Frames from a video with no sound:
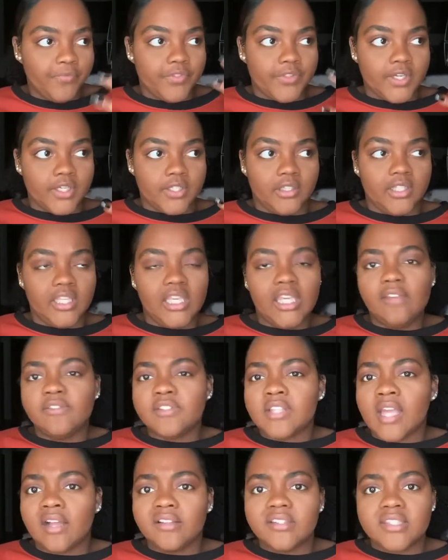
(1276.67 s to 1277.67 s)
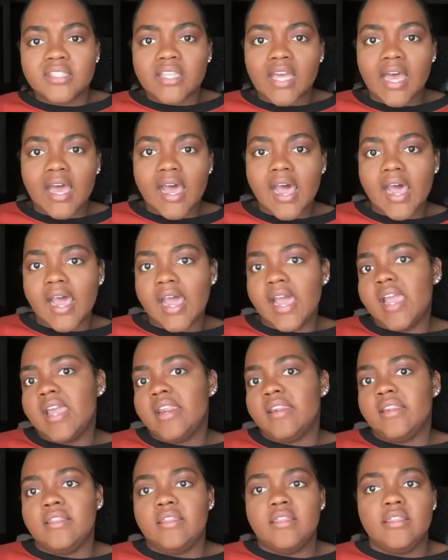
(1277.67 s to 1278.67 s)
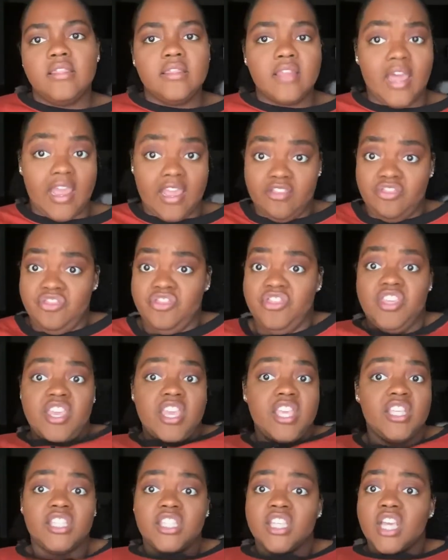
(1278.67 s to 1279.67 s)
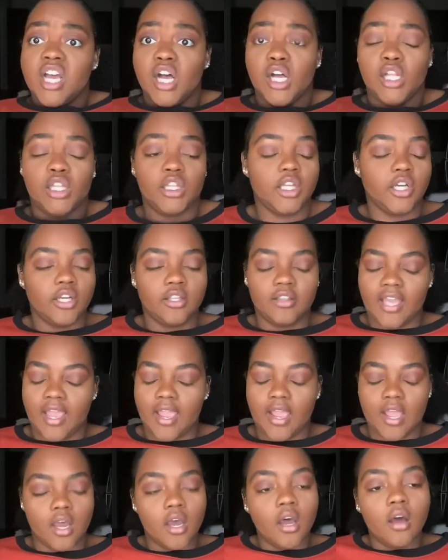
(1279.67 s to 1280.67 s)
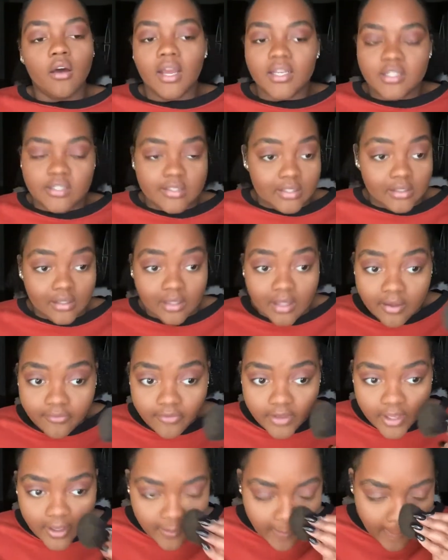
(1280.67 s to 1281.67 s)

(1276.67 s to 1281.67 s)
the leaves outside and like this color, like, oh, I just love it.